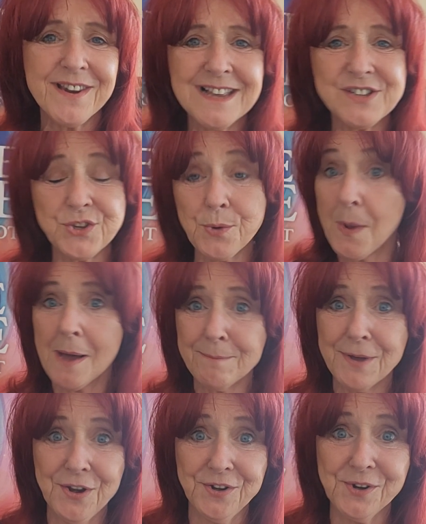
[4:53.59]
Let's do it. I'm
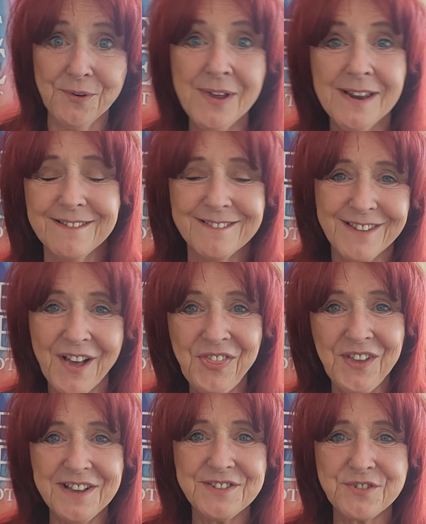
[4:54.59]
going to do it. I
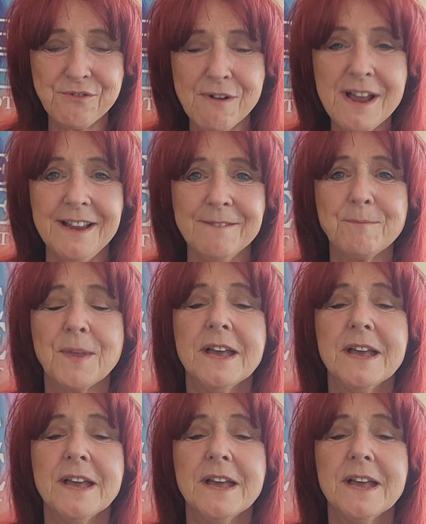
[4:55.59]
think it's great.